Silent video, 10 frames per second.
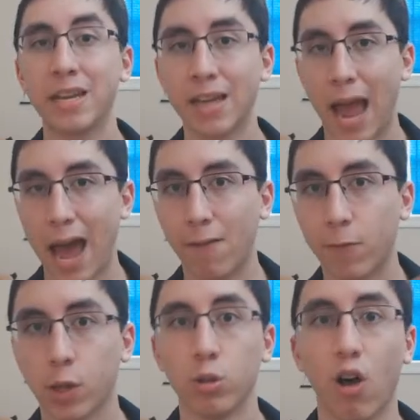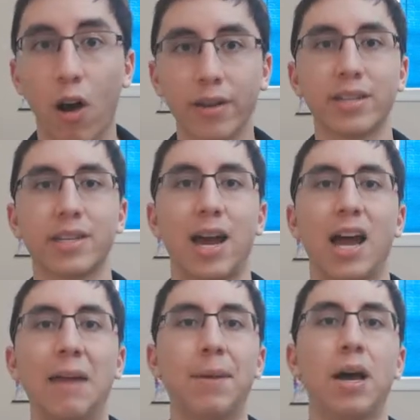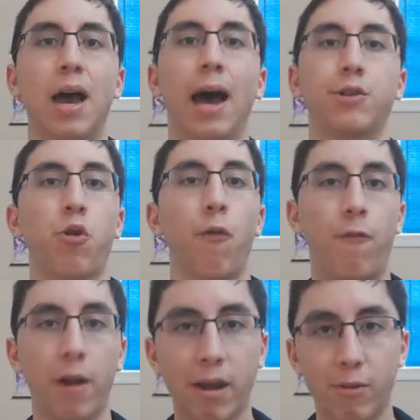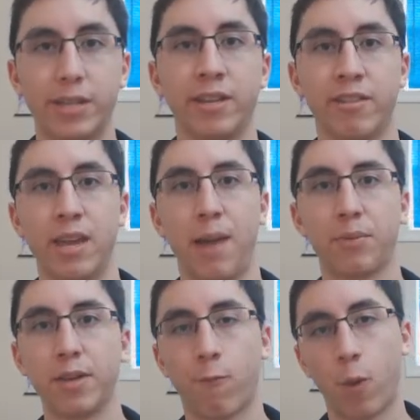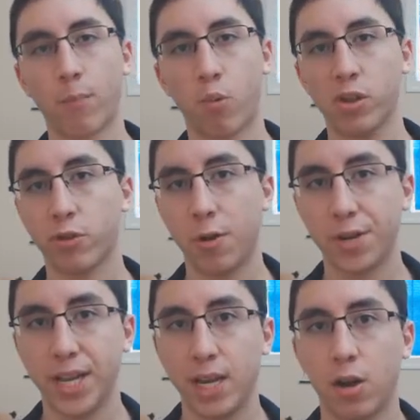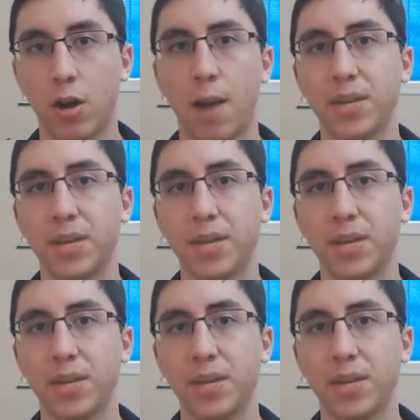didn't have for the longest time until very recently. I believe 1.13